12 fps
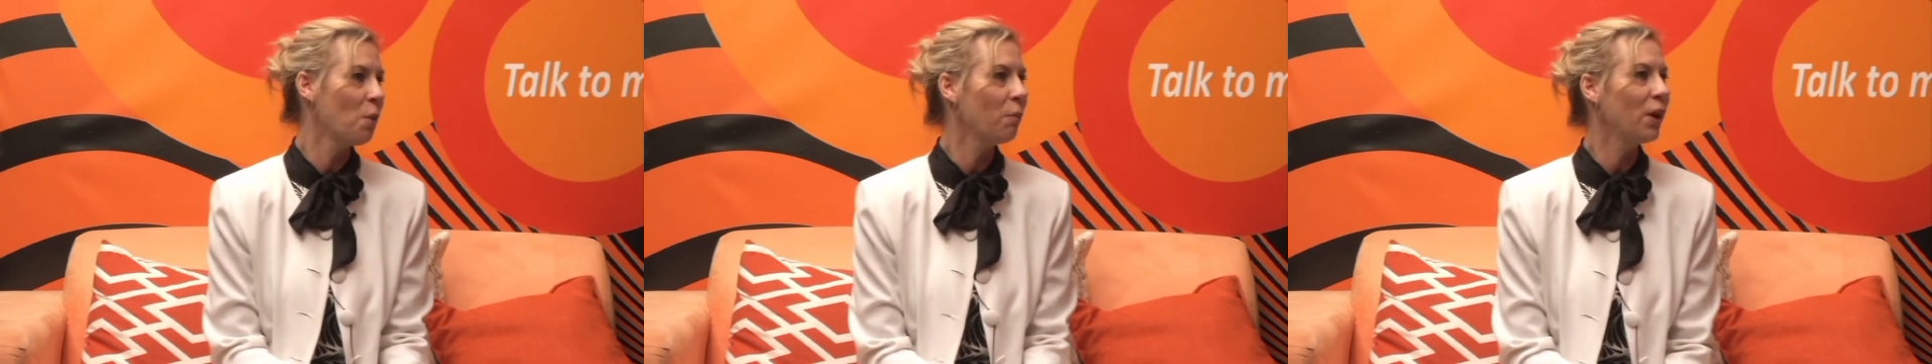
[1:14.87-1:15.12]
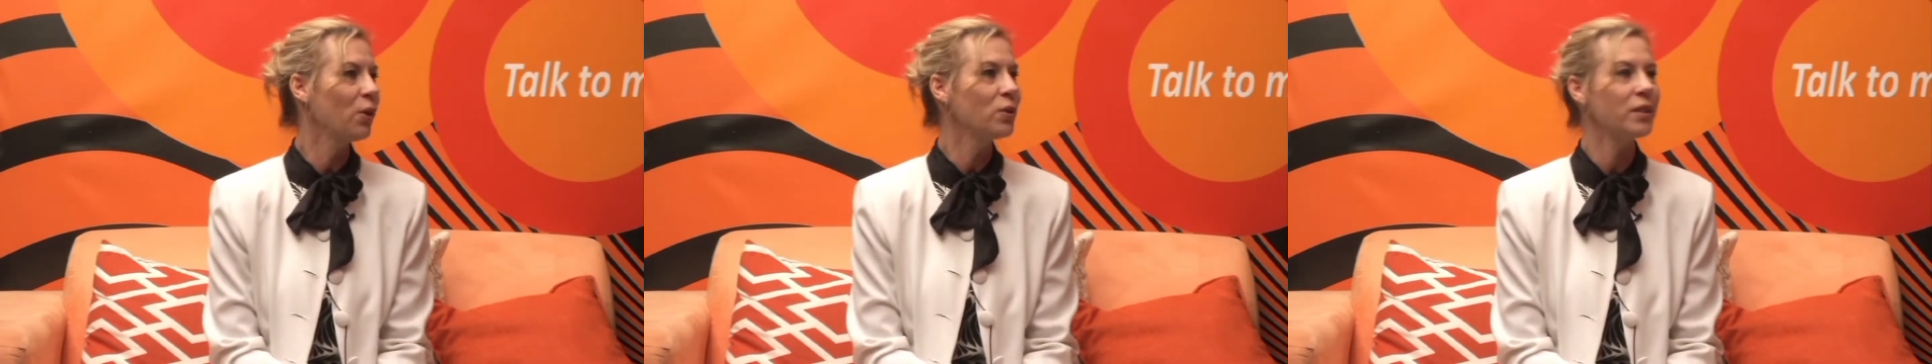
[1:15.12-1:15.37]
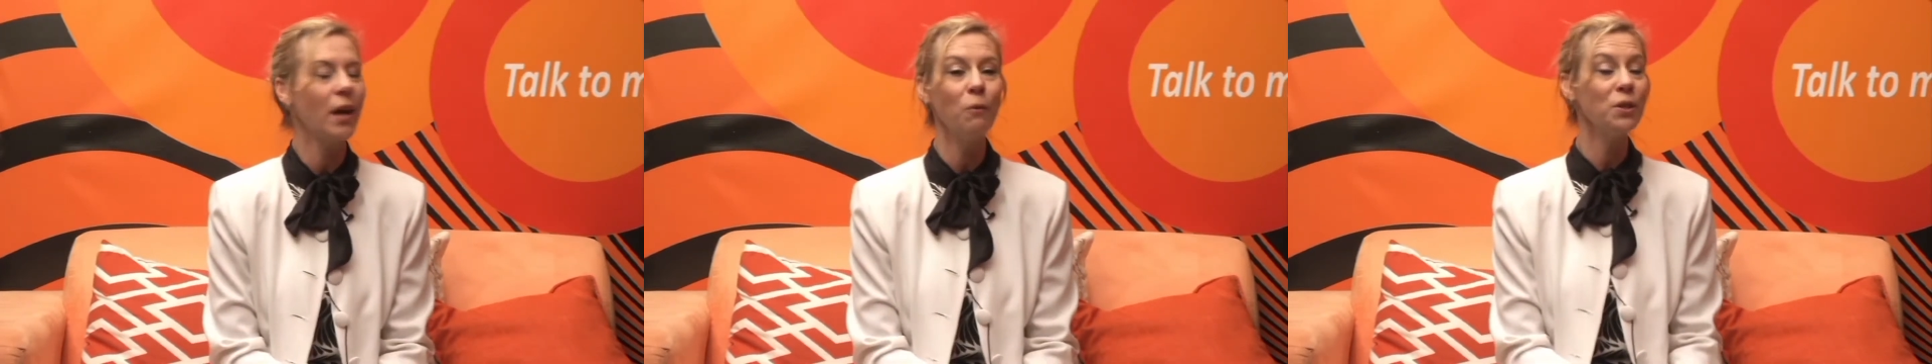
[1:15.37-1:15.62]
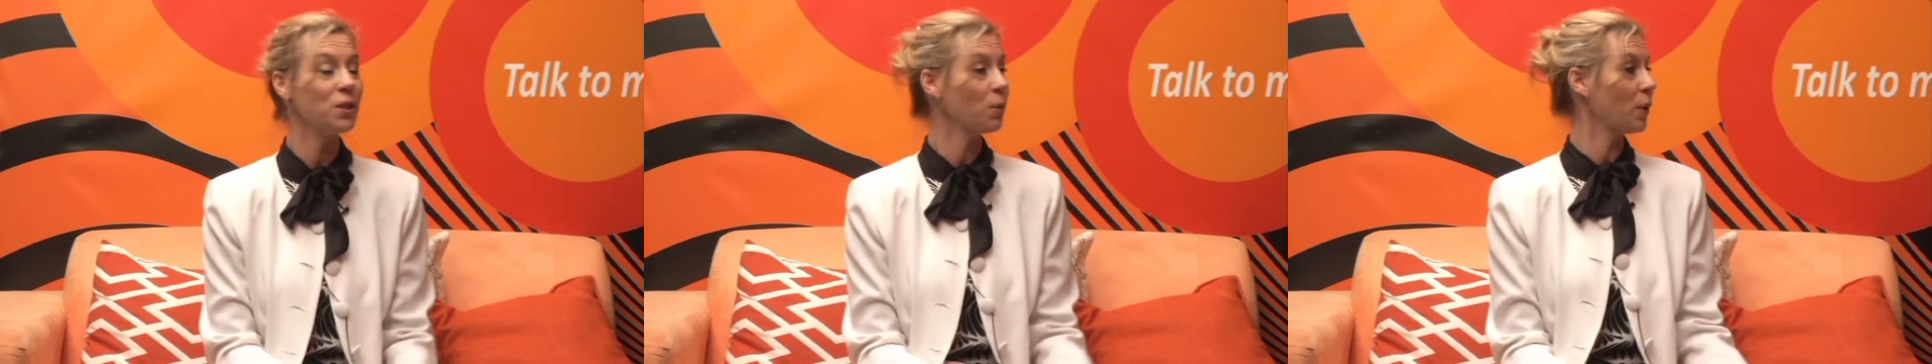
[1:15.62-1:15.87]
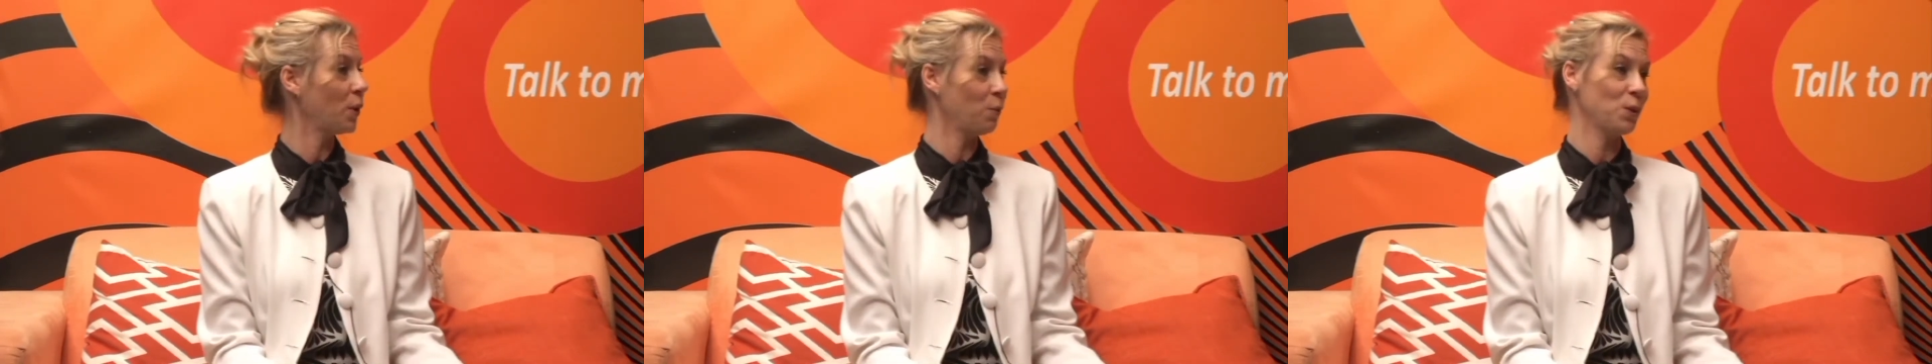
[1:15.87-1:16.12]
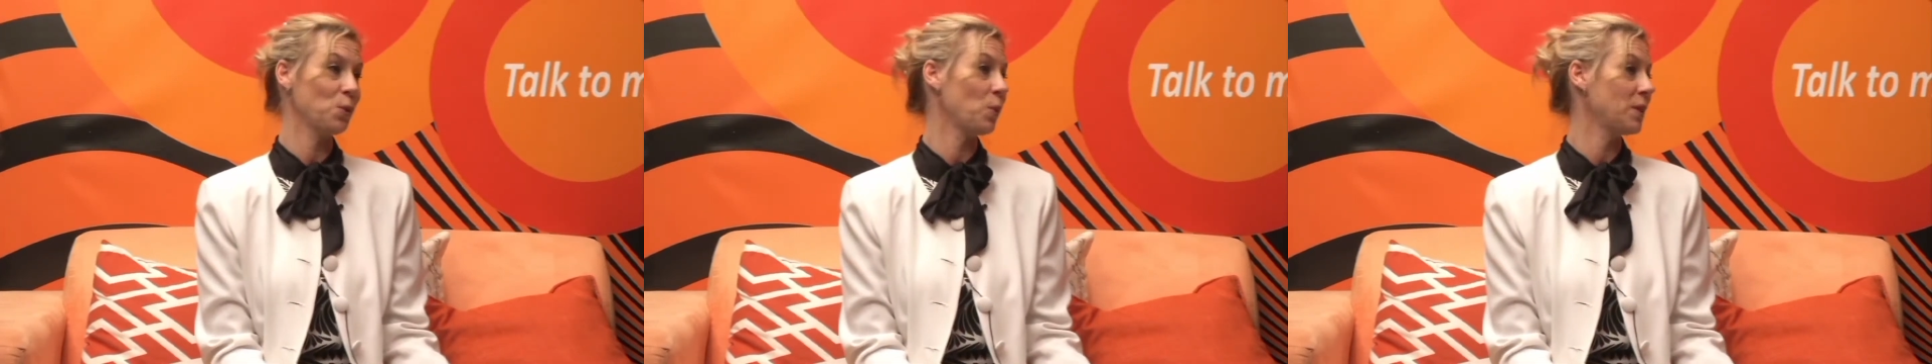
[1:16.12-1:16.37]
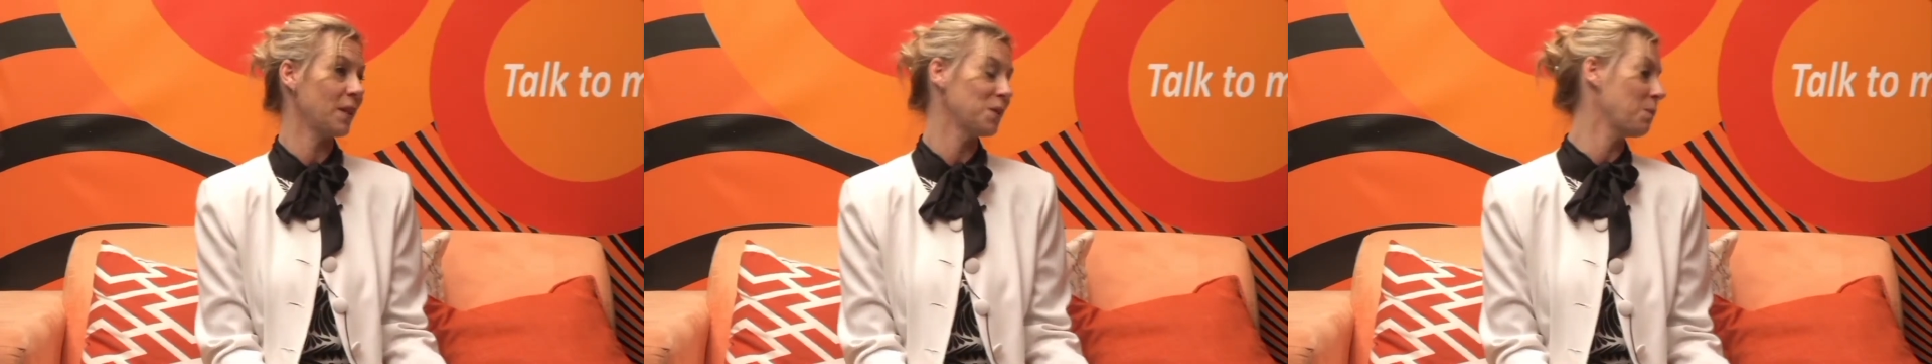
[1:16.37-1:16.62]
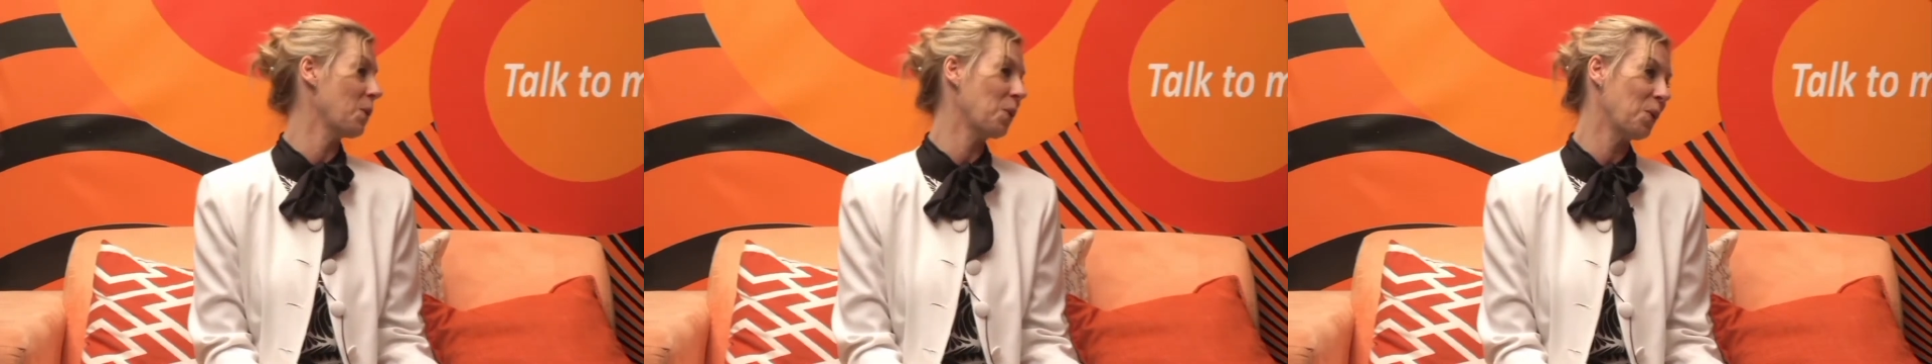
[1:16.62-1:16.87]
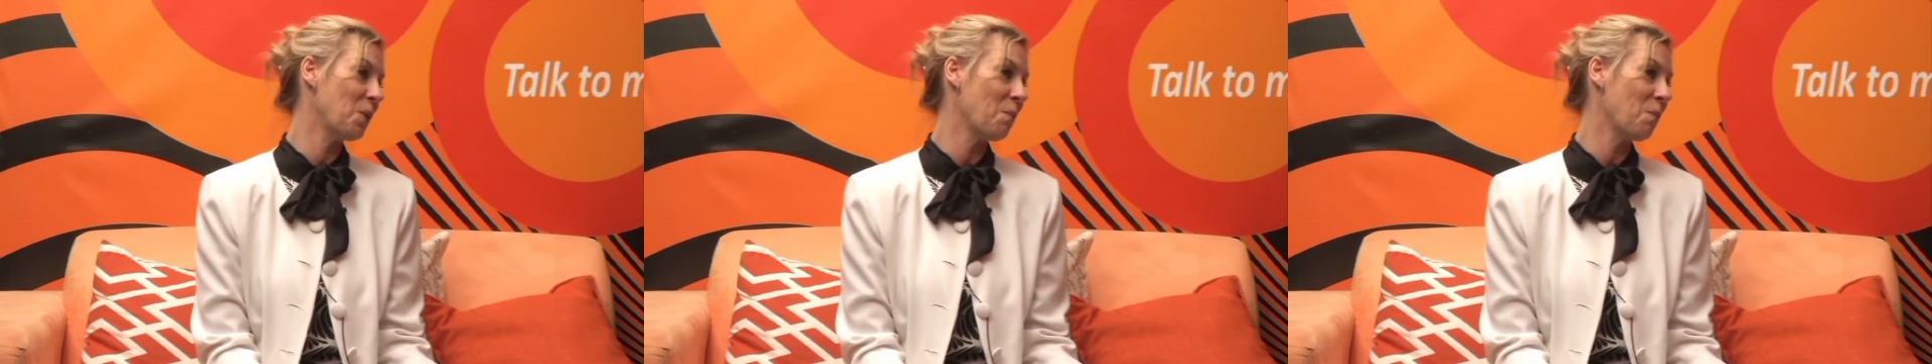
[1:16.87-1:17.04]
because I was the one who was always outspoken